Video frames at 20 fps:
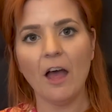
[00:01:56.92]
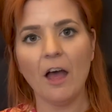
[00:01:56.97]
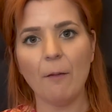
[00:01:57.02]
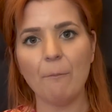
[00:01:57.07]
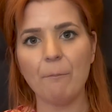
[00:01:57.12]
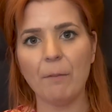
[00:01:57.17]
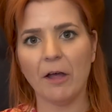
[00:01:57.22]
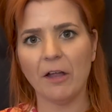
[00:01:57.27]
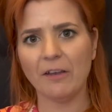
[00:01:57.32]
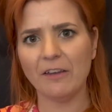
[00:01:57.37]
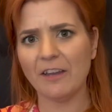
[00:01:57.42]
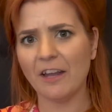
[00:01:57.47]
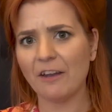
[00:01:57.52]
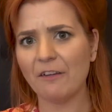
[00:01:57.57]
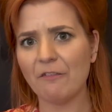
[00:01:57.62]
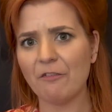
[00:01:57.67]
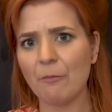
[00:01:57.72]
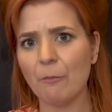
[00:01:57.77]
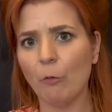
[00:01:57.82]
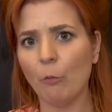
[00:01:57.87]
but none
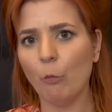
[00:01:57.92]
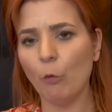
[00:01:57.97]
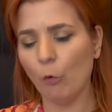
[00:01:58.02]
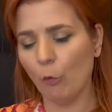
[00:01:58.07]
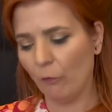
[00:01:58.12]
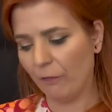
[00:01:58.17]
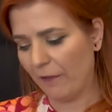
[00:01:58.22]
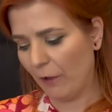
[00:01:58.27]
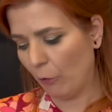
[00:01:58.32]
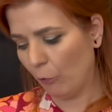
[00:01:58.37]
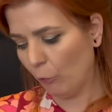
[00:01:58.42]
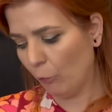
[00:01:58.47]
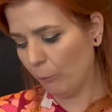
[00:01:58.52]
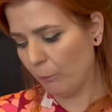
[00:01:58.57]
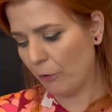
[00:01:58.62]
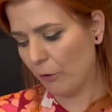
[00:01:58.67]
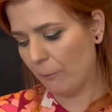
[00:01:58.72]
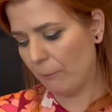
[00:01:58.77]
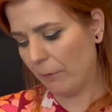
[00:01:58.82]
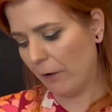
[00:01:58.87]
of them are worn. They're all
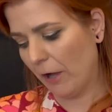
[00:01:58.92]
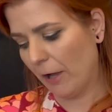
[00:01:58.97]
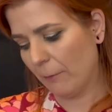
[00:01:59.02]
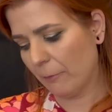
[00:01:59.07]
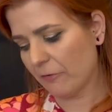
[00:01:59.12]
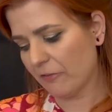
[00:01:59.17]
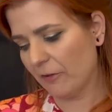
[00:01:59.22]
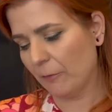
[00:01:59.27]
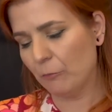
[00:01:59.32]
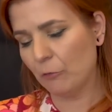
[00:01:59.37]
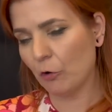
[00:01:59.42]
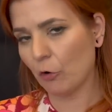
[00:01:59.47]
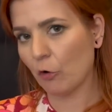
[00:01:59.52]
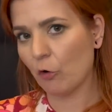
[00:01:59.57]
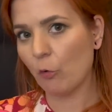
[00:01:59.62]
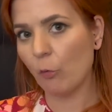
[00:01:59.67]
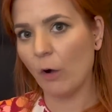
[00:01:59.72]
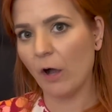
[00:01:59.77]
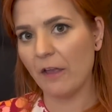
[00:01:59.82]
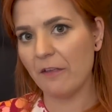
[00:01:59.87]
put by because I'm not
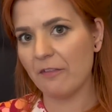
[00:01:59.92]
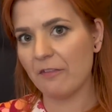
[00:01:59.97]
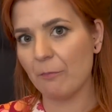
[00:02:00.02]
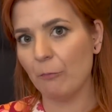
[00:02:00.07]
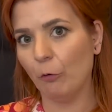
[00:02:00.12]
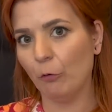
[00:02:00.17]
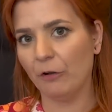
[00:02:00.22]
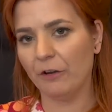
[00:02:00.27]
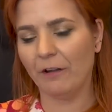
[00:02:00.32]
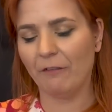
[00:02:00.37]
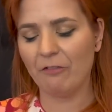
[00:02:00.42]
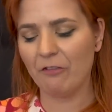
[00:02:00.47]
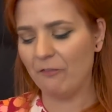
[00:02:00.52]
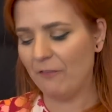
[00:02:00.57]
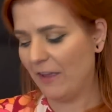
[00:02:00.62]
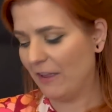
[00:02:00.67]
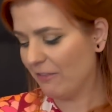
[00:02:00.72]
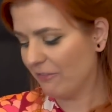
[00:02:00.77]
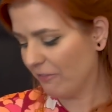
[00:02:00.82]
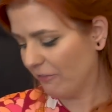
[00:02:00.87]
quite small enough to fit into